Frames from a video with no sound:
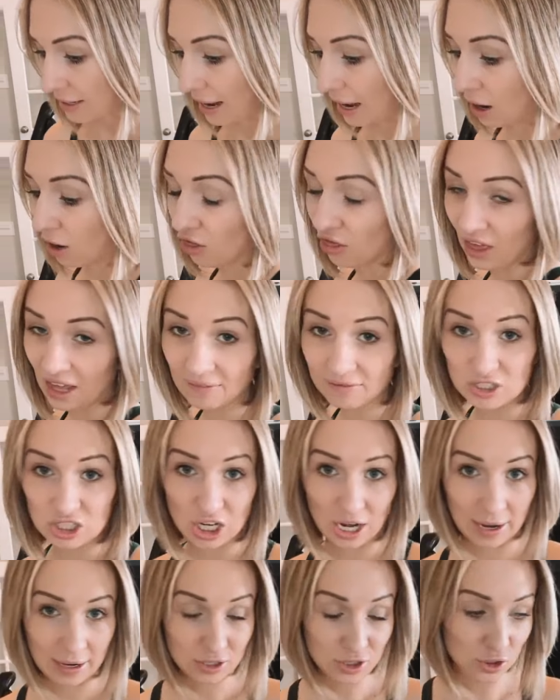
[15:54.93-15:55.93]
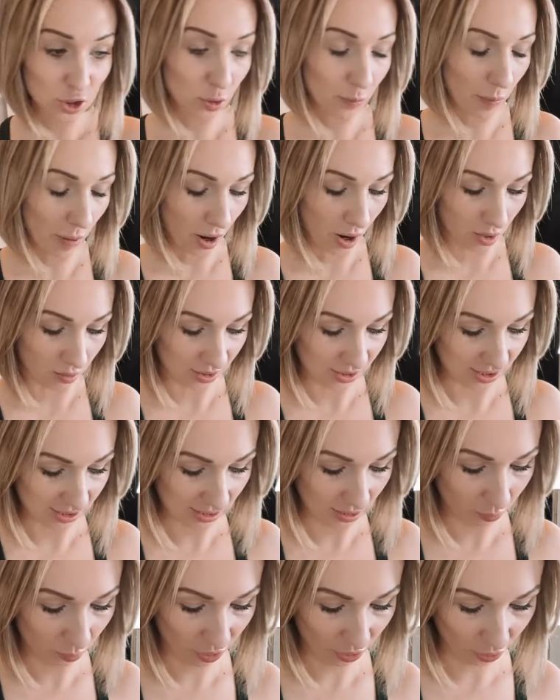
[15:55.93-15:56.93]
Now, they've changed their
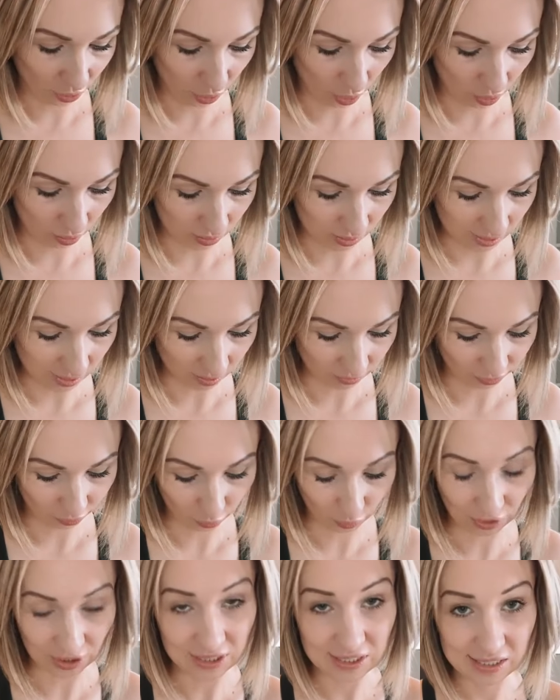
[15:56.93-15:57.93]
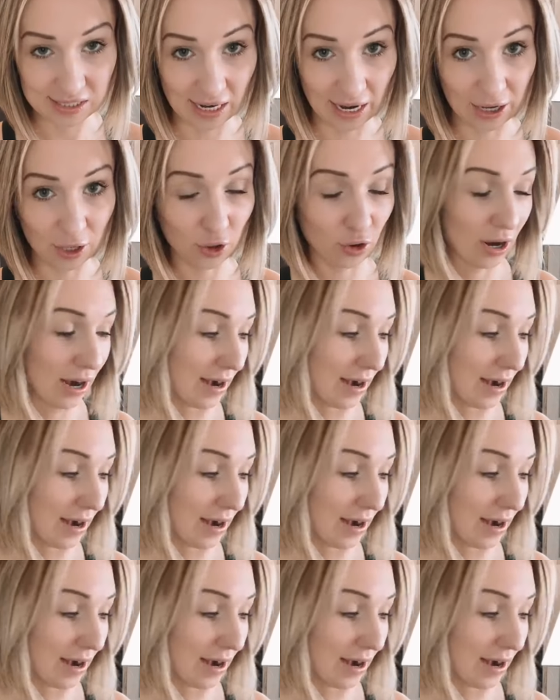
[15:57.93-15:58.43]
policy with those free site